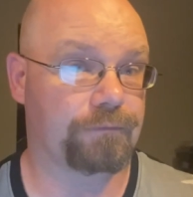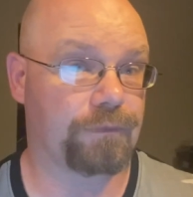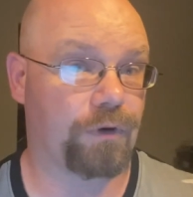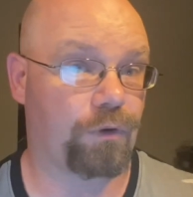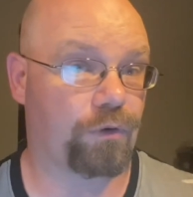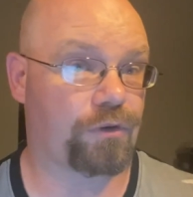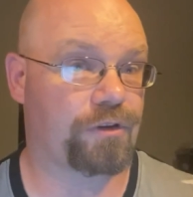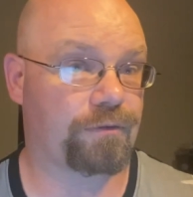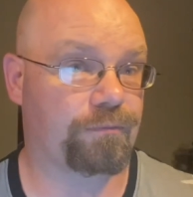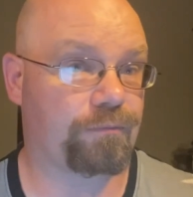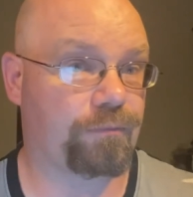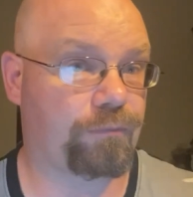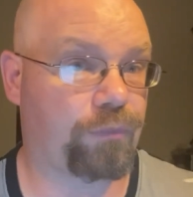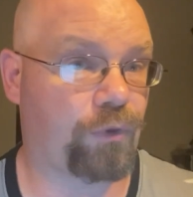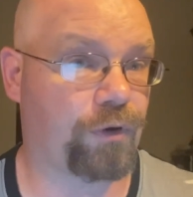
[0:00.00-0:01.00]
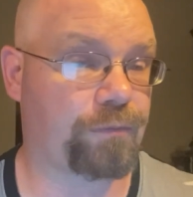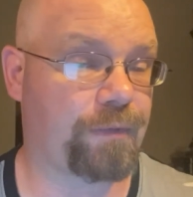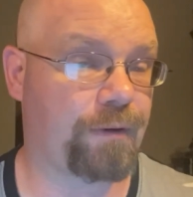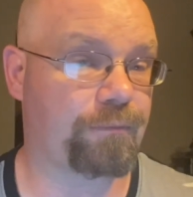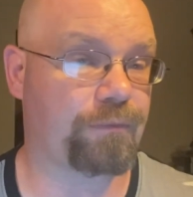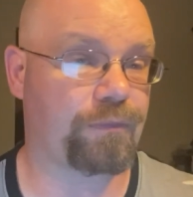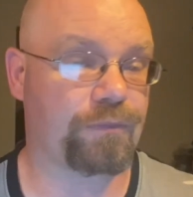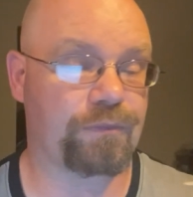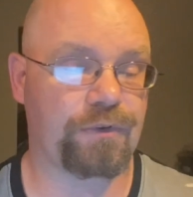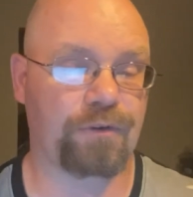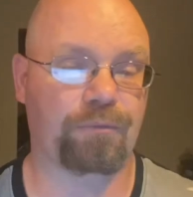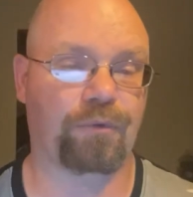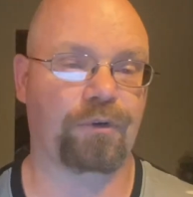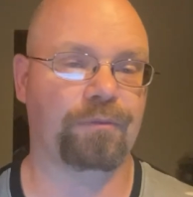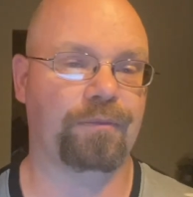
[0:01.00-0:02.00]
or their board
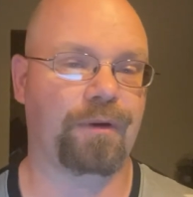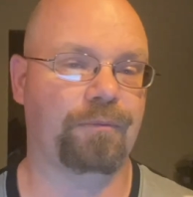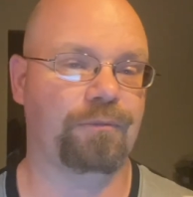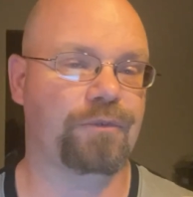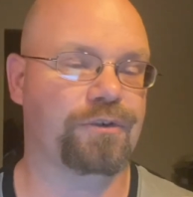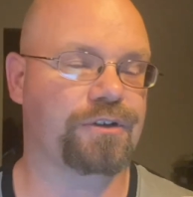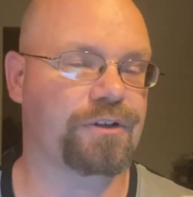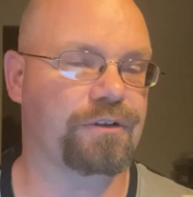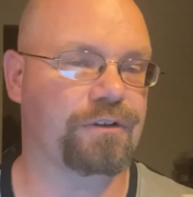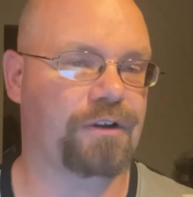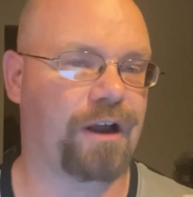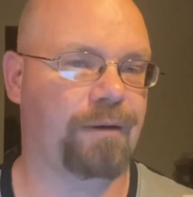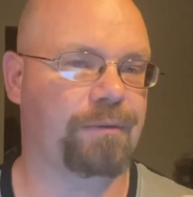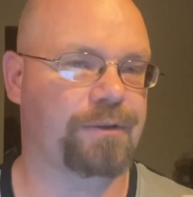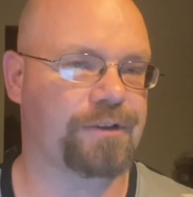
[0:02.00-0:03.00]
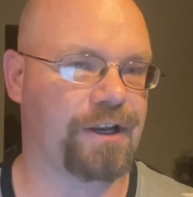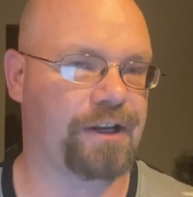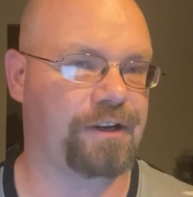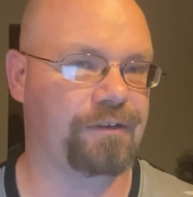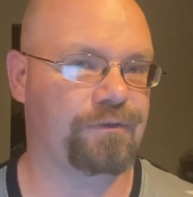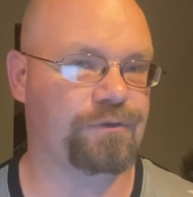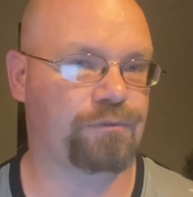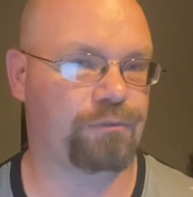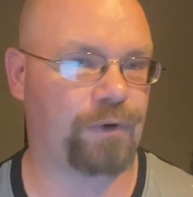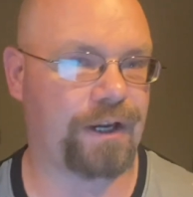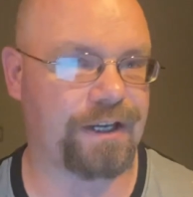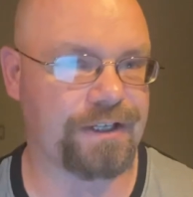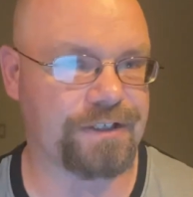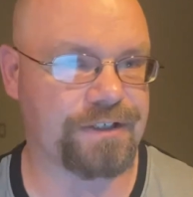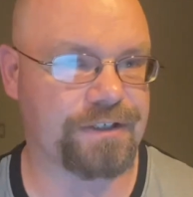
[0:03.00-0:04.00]
members and top executives'
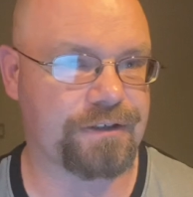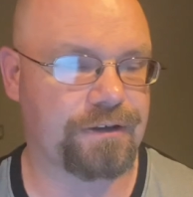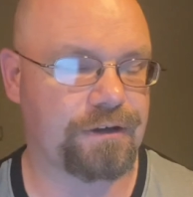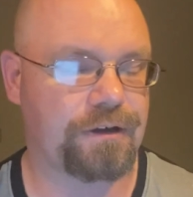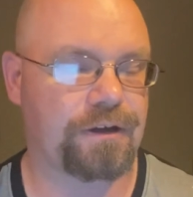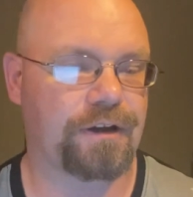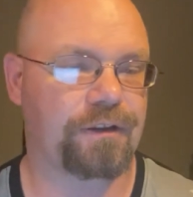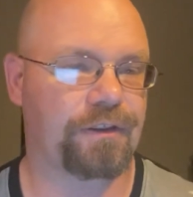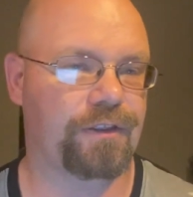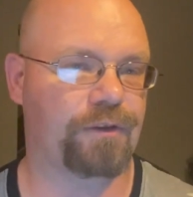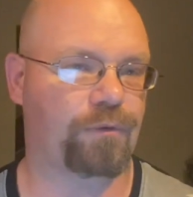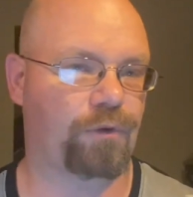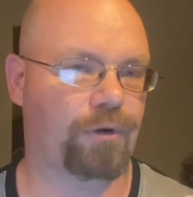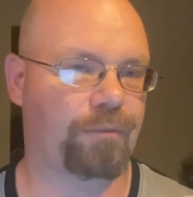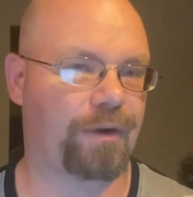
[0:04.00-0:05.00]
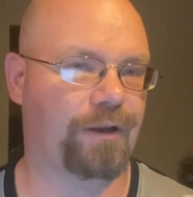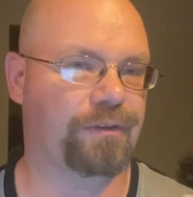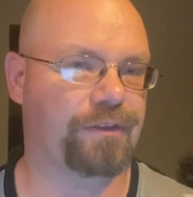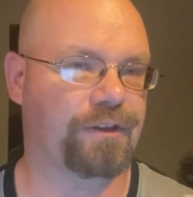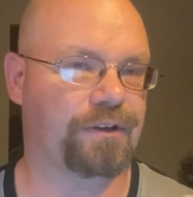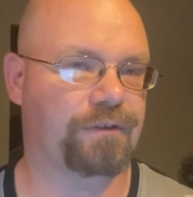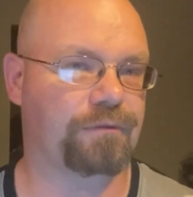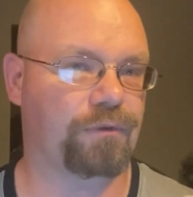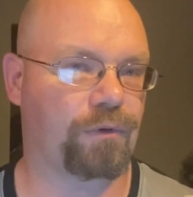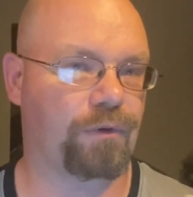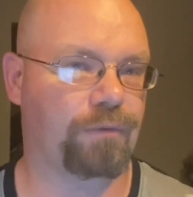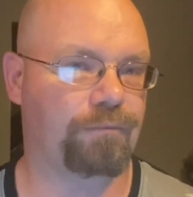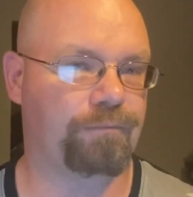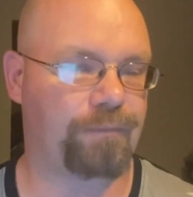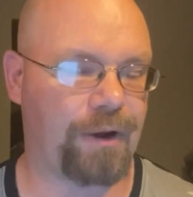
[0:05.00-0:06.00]
race than they were about the
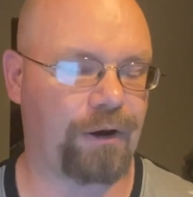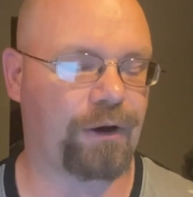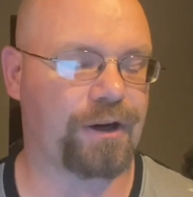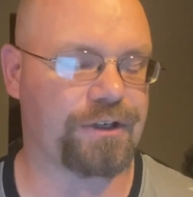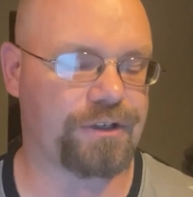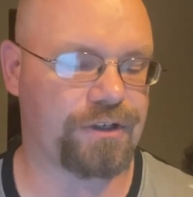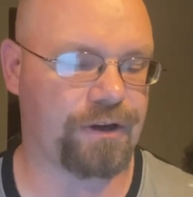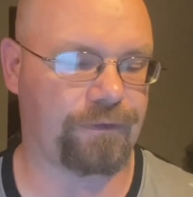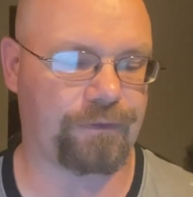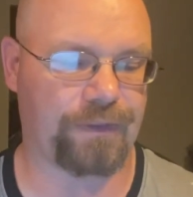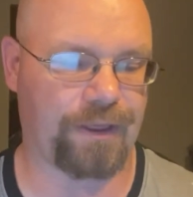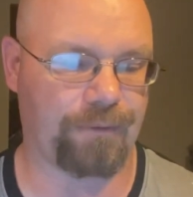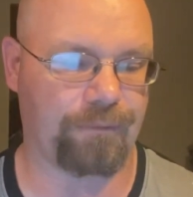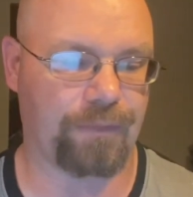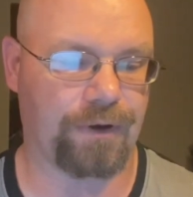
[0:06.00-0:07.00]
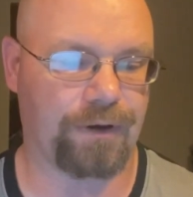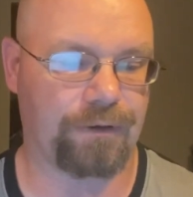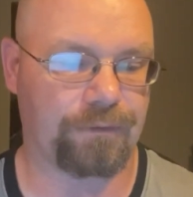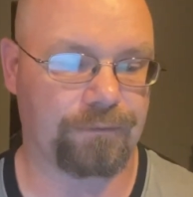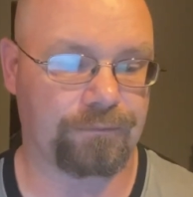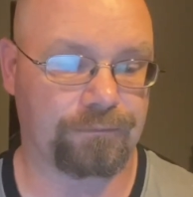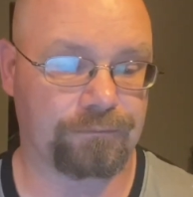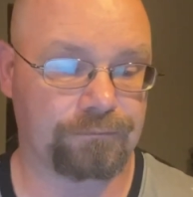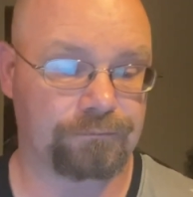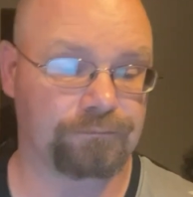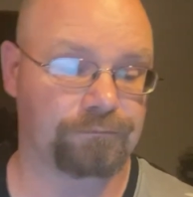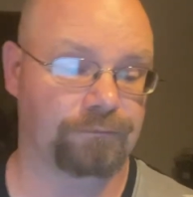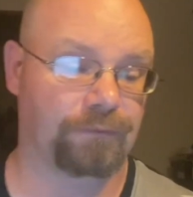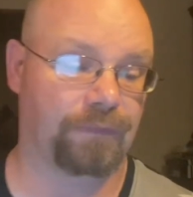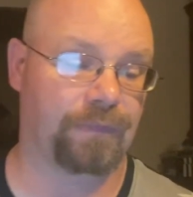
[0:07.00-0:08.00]
merits of them.
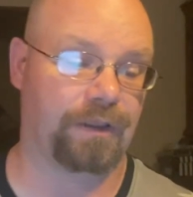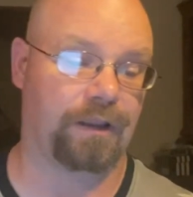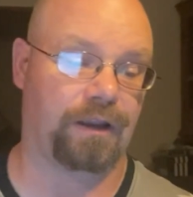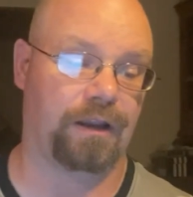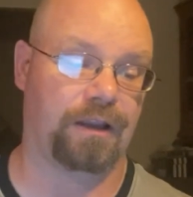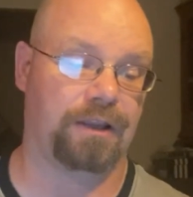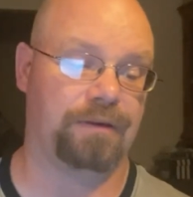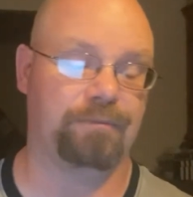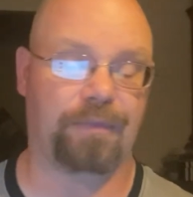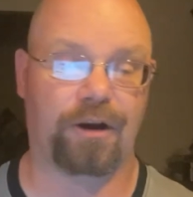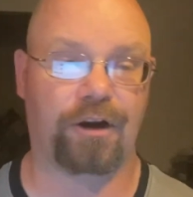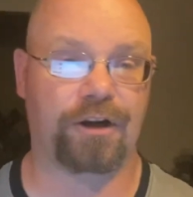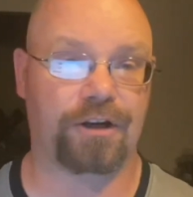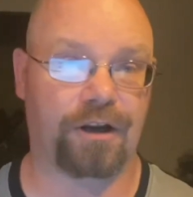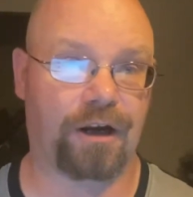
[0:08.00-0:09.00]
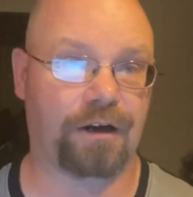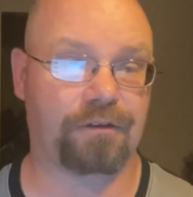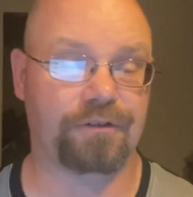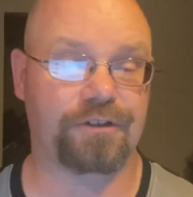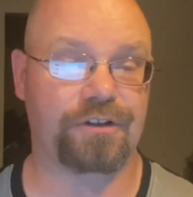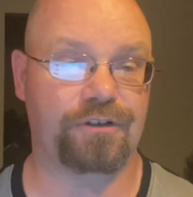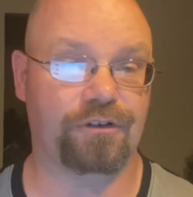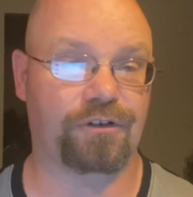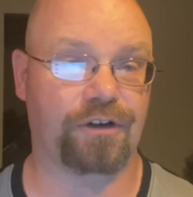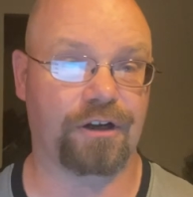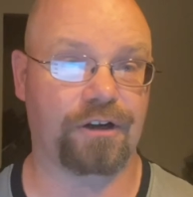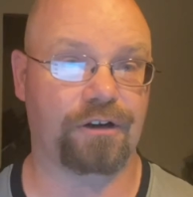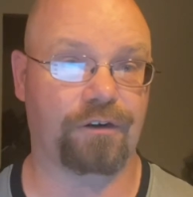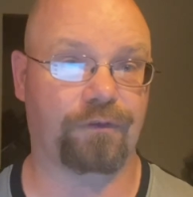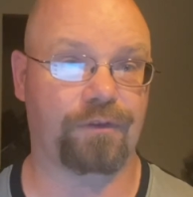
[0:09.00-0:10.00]
In meritocracy, you're going
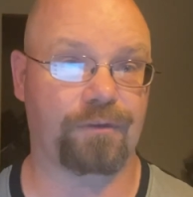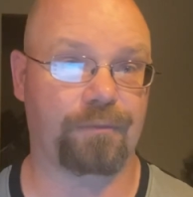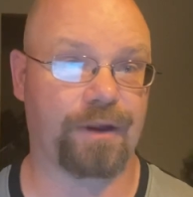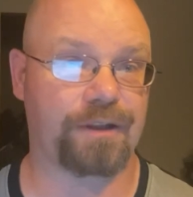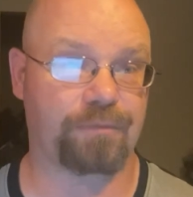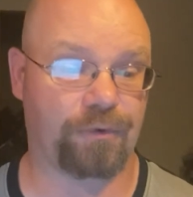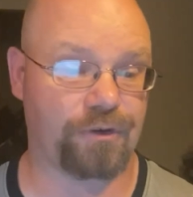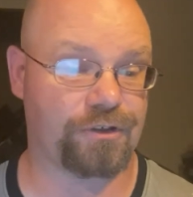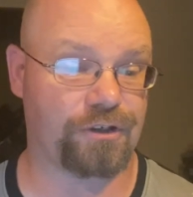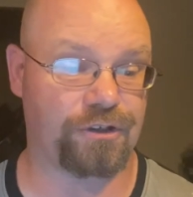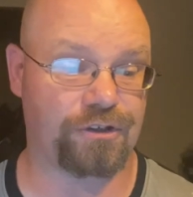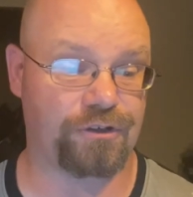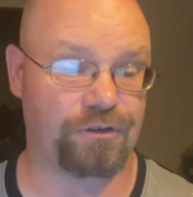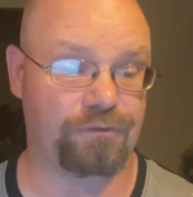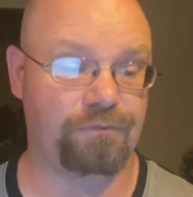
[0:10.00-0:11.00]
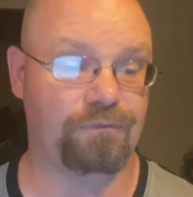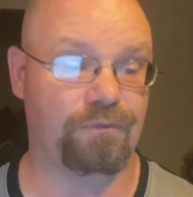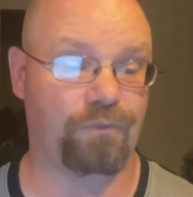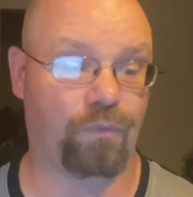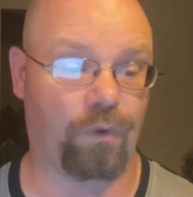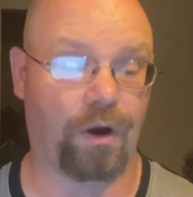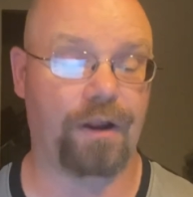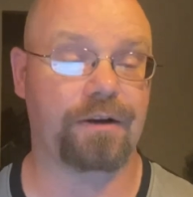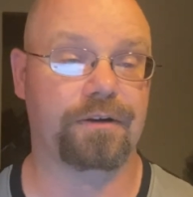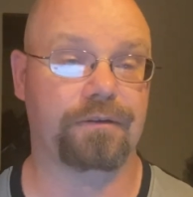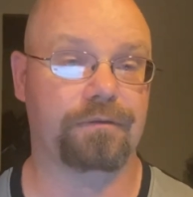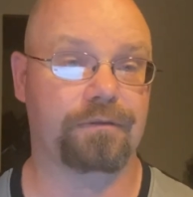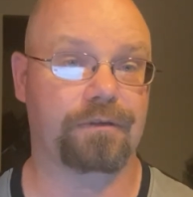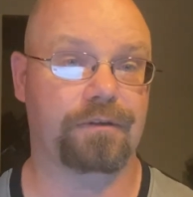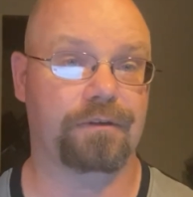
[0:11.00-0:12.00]
to go for the best person because you want
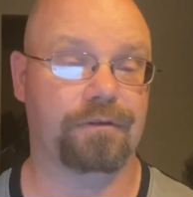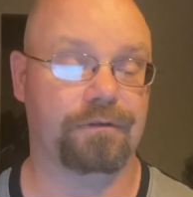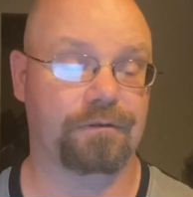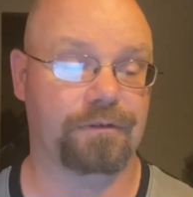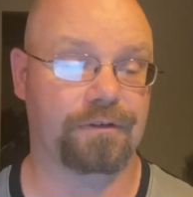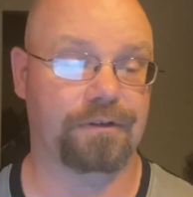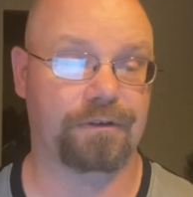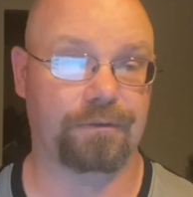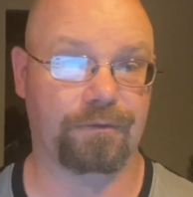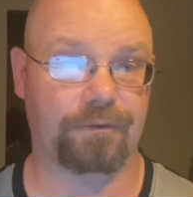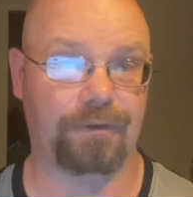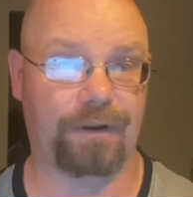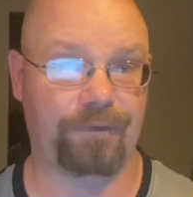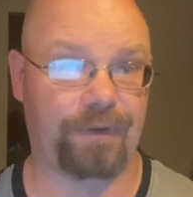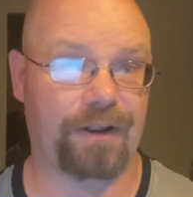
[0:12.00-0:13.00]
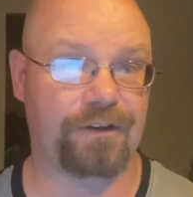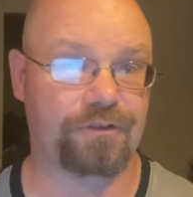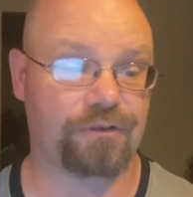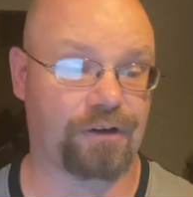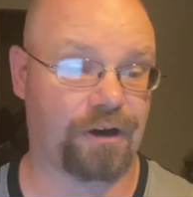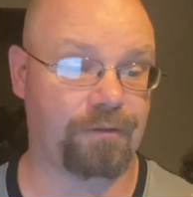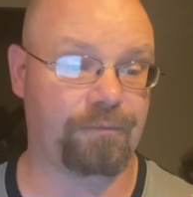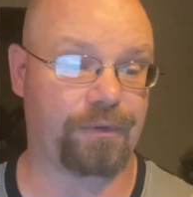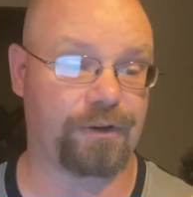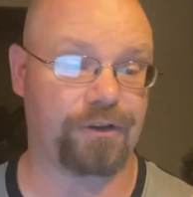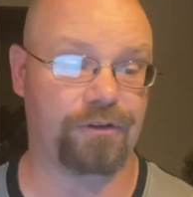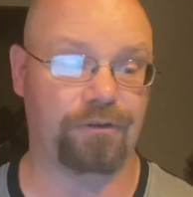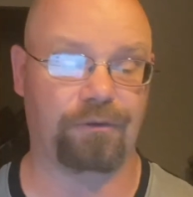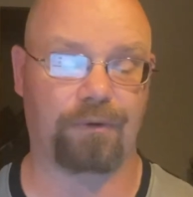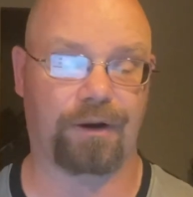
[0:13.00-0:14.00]
to advance your company.
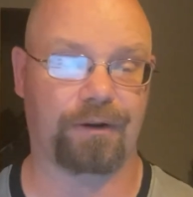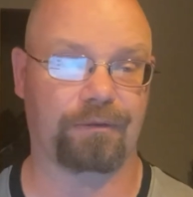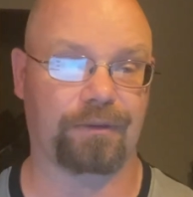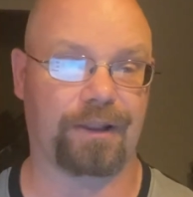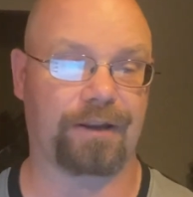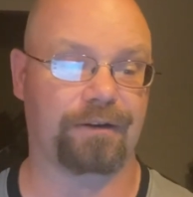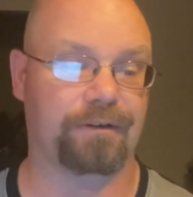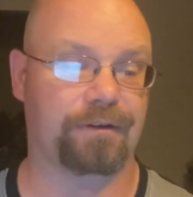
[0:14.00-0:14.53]
You don't want to let